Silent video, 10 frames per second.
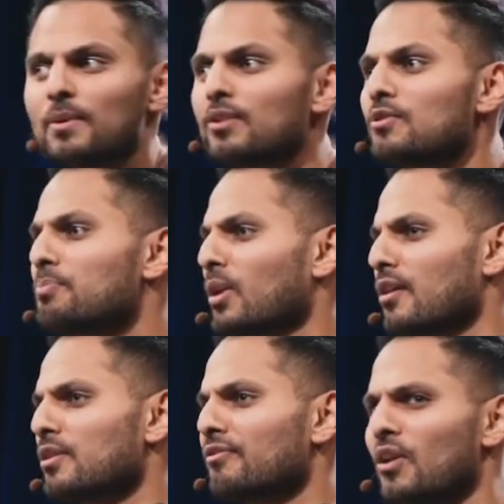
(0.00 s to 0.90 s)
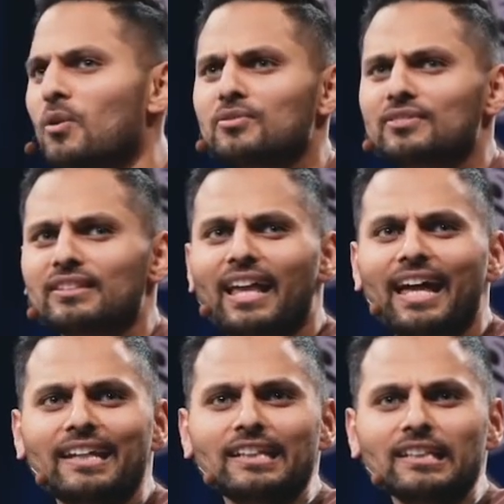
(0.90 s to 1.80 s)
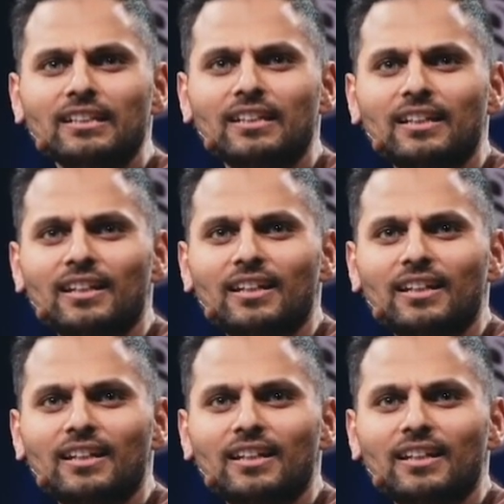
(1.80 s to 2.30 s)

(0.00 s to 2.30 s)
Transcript: many of you pull out your phones and then